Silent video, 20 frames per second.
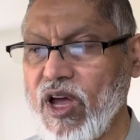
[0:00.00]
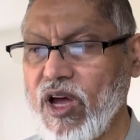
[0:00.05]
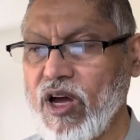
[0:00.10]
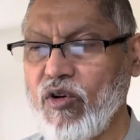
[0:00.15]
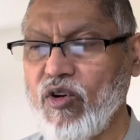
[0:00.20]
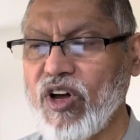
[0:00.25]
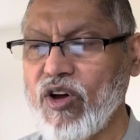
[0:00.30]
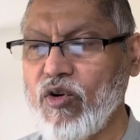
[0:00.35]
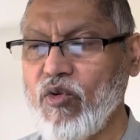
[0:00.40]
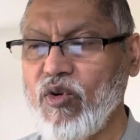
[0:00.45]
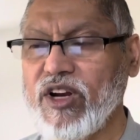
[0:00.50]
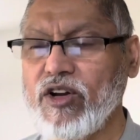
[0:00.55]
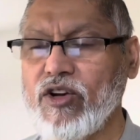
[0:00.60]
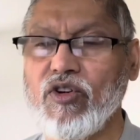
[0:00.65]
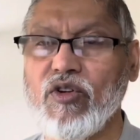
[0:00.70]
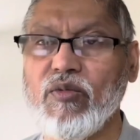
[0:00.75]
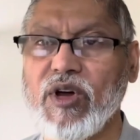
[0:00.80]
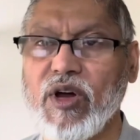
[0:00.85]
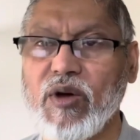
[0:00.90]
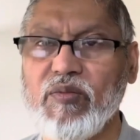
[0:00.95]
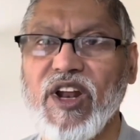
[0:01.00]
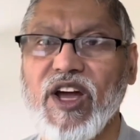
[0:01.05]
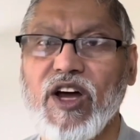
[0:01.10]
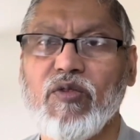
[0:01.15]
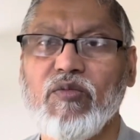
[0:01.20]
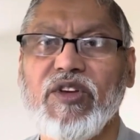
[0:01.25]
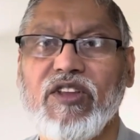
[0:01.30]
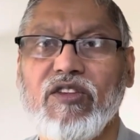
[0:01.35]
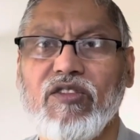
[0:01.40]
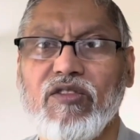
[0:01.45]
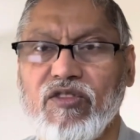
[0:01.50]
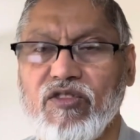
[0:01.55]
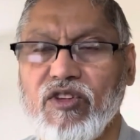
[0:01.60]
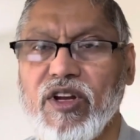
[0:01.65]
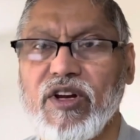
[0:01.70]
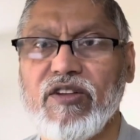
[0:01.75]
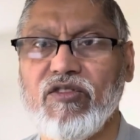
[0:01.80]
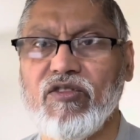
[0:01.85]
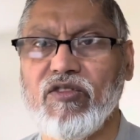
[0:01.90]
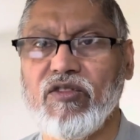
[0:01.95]
wa ikhwanakum, abna means
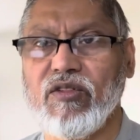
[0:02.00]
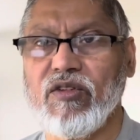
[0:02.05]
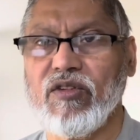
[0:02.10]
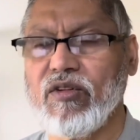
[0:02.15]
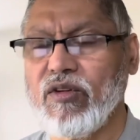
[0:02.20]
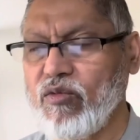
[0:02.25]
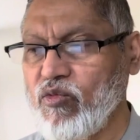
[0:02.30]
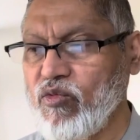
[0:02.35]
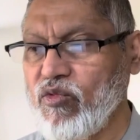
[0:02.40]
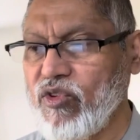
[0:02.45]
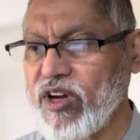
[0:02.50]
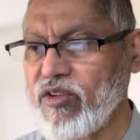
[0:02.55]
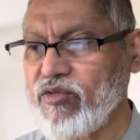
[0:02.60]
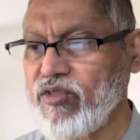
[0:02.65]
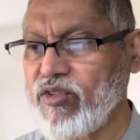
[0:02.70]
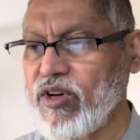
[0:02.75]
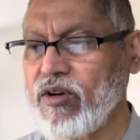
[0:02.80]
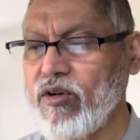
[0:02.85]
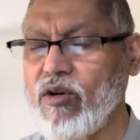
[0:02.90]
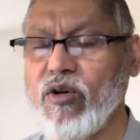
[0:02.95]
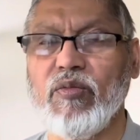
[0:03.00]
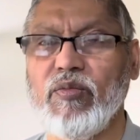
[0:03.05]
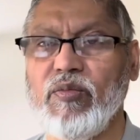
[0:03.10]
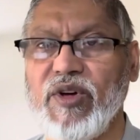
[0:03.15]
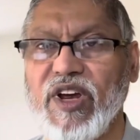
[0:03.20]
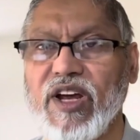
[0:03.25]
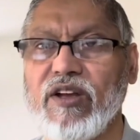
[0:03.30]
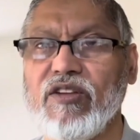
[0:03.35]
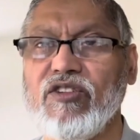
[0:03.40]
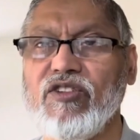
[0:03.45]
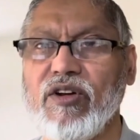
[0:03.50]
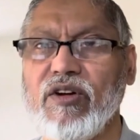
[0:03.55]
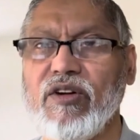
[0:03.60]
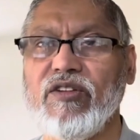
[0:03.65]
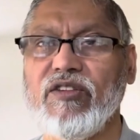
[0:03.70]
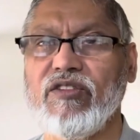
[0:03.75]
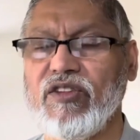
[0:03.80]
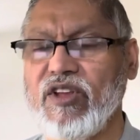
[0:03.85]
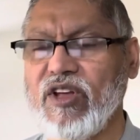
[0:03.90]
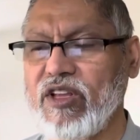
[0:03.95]
children's wife and uh, uh
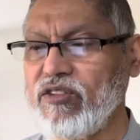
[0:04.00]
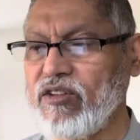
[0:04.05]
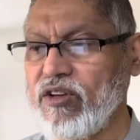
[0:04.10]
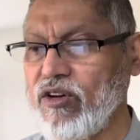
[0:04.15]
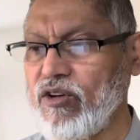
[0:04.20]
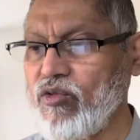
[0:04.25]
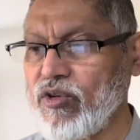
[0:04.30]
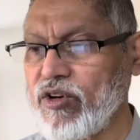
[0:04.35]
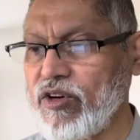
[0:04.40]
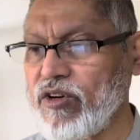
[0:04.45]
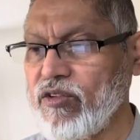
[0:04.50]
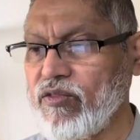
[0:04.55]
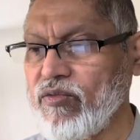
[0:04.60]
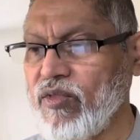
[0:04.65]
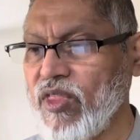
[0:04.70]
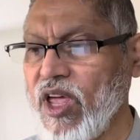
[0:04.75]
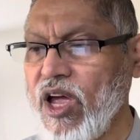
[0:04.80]
children, sons and daughters,